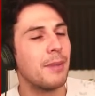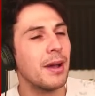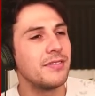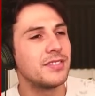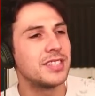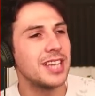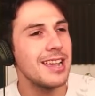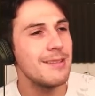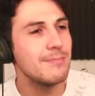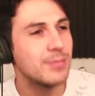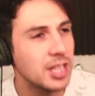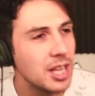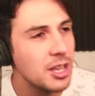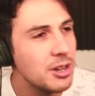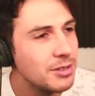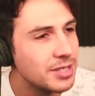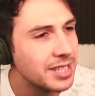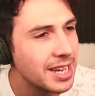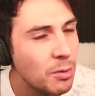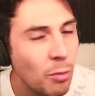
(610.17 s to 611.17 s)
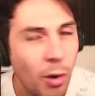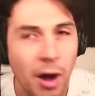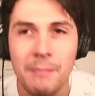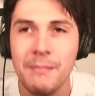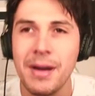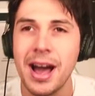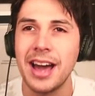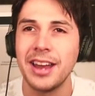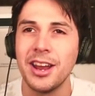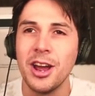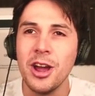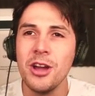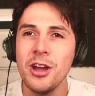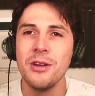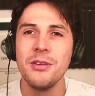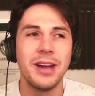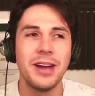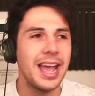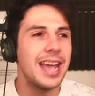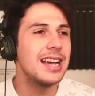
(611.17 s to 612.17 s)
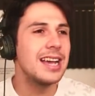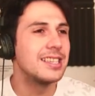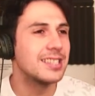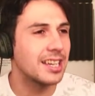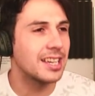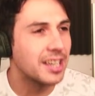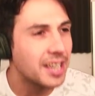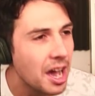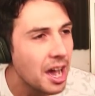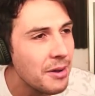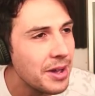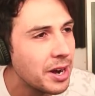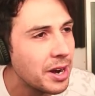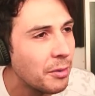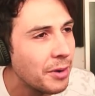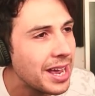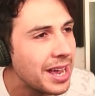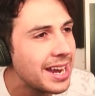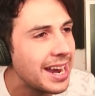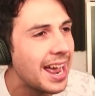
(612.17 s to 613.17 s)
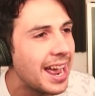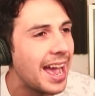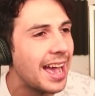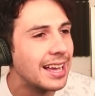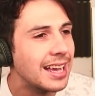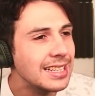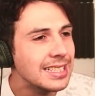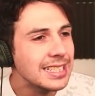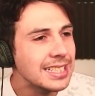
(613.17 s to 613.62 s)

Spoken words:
Both teams losing one man. Who is going to win here?